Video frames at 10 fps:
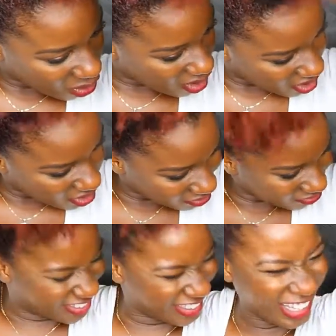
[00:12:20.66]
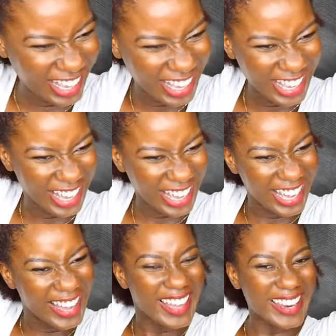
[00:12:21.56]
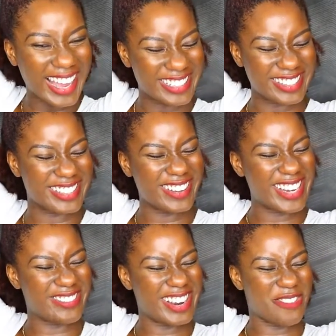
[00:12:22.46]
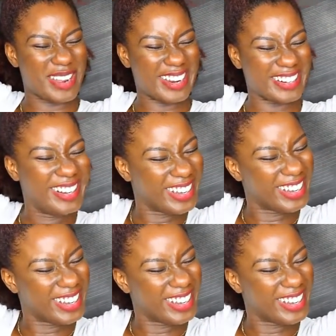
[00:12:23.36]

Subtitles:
No. That just sounded really weird.